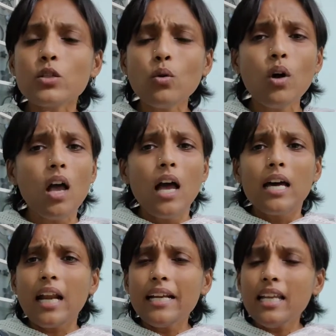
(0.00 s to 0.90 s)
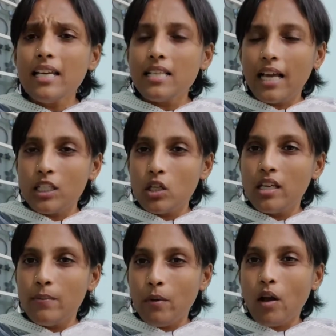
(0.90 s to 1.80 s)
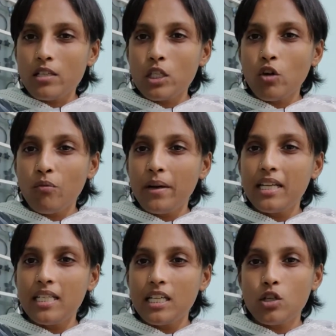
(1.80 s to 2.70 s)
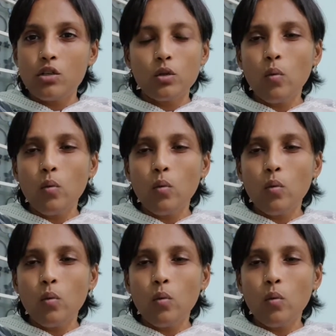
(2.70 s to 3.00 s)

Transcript: So writing is actually a process of meditation.